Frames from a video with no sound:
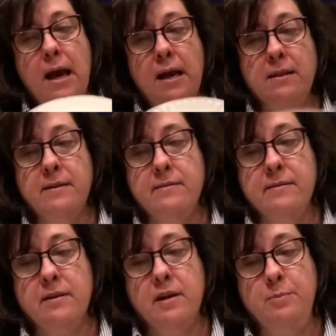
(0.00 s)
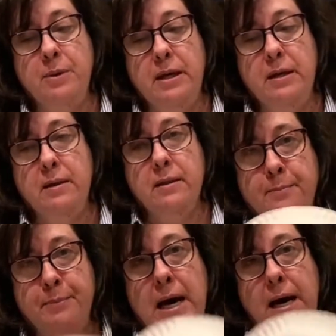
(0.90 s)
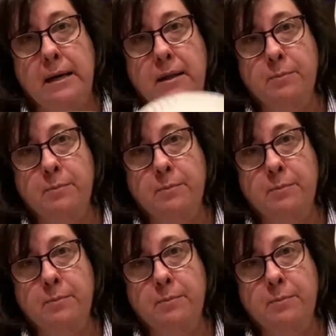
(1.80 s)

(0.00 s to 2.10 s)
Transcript: and this is going to be body.